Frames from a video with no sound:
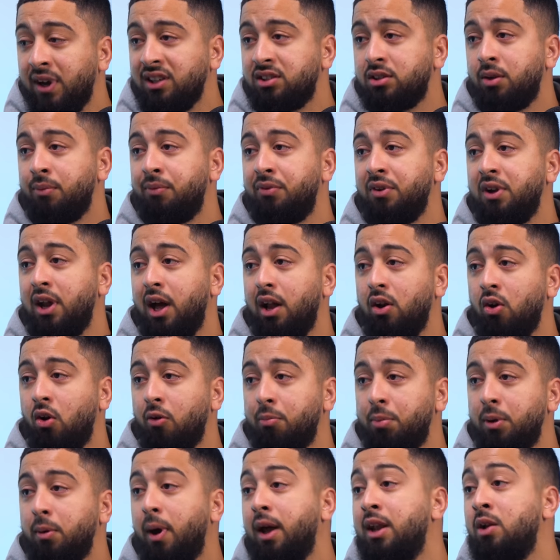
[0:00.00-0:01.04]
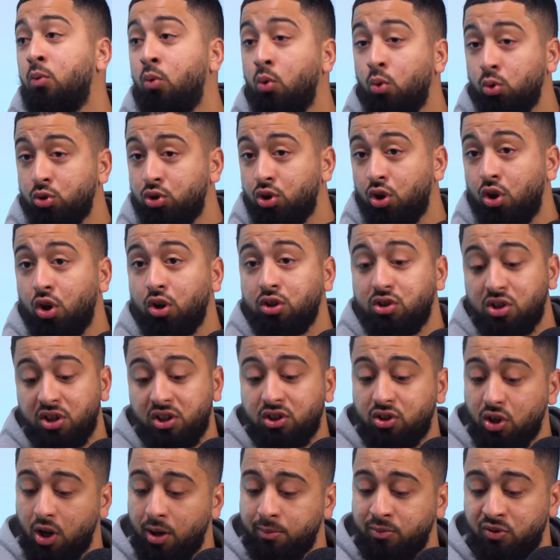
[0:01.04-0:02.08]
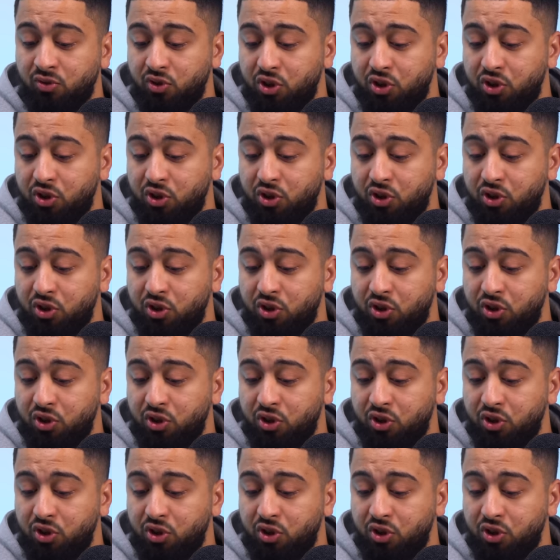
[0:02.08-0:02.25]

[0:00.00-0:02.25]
that's something that a lot of people, and then we'll also go to in terms of